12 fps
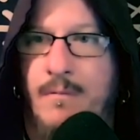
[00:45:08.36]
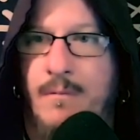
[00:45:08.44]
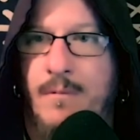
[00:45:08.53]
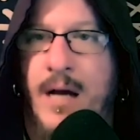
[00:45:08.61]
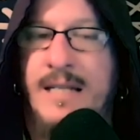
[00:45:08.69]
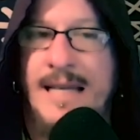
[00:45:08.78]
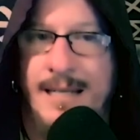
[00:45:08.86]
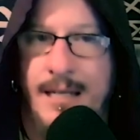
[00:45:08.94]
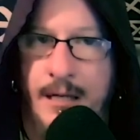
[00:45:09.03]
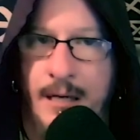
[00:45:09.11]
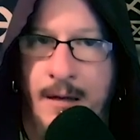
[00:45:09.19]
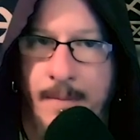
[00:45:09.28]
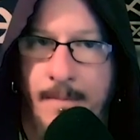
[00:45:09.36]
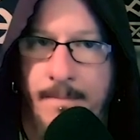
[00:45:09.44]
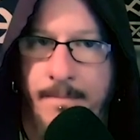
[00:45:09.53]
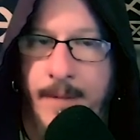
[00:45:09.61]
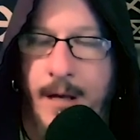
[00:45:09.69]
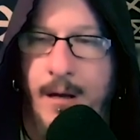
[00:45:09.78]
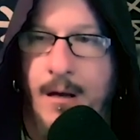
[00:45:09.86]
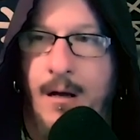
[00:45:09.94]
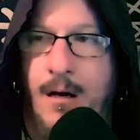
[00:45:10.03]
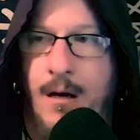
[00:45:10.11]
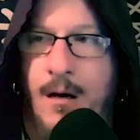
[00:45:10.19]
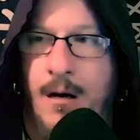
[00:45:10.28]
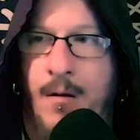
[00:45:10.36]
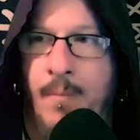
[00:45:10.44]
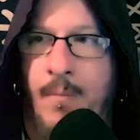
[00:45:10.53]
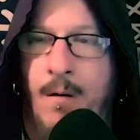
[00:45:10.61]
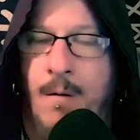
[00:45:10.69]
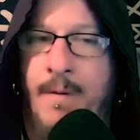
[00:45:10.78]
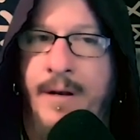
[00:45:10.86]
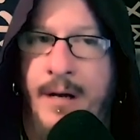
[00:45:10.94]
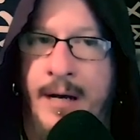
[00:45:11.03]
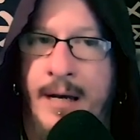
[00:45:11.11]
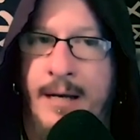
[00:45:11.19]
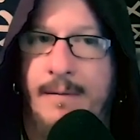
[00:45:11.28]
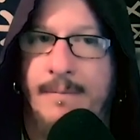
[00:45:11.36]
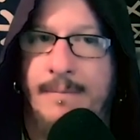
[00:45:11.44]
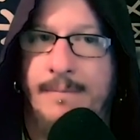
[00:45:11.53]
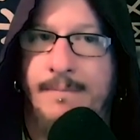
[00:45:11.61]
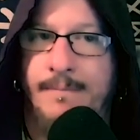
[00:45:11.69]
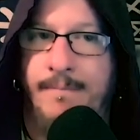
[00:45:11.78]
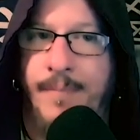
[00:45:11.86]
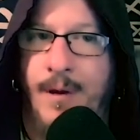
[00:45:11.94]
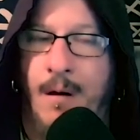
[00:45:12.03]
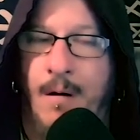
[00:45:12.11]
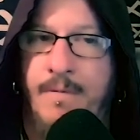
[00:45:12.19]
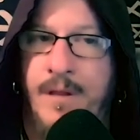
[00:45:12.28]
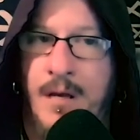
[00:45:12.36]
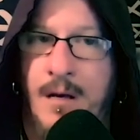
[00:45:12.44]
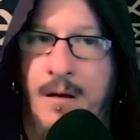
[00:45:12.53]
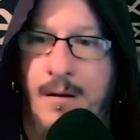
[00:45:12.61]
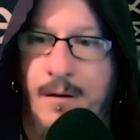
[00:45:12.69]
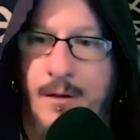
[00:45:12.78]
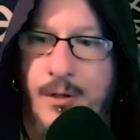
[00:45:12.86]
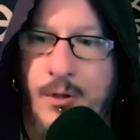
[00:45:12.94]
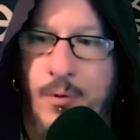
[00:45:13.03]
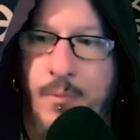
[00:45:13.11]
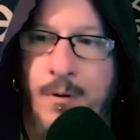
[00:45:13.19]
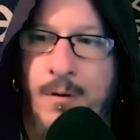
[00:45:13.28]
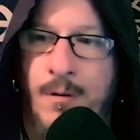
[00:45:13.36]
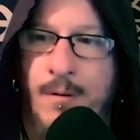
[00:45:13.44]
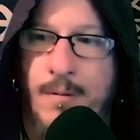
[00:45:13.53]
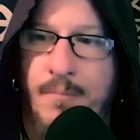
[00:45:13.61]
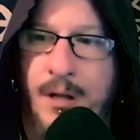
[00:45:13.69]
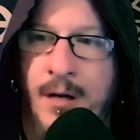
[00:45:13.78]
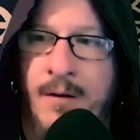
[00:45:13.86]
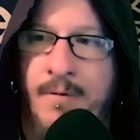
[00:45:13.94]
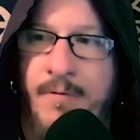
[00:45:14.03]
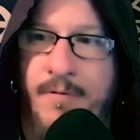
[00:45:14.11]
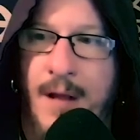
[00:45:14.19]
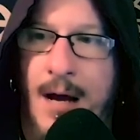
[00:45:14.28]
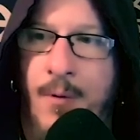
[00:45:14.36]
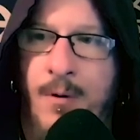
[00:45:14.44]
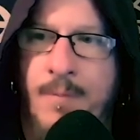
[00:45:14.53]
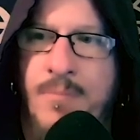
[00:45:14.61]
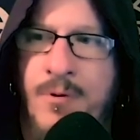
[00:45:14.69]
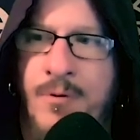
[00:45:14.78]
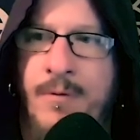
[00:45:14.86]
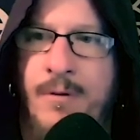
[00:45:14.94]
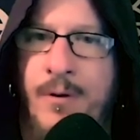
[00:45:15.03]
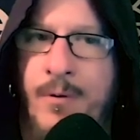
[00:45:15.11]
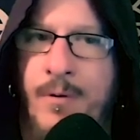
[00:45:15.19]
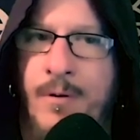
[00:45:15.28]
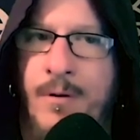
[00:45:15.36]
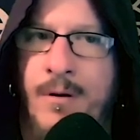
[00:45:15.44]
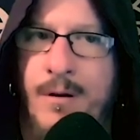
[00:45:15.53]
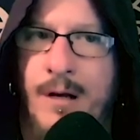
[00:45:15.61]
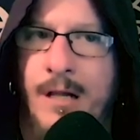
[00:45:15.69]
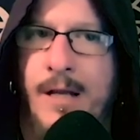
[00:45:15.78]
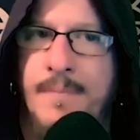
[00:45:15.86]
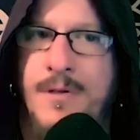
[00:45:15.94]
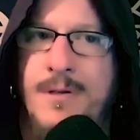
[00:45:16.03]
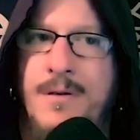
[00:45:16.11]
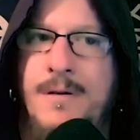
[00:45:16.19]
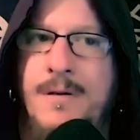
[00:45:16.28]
identity um, on the night of the super blood flower moon lunar eclipse.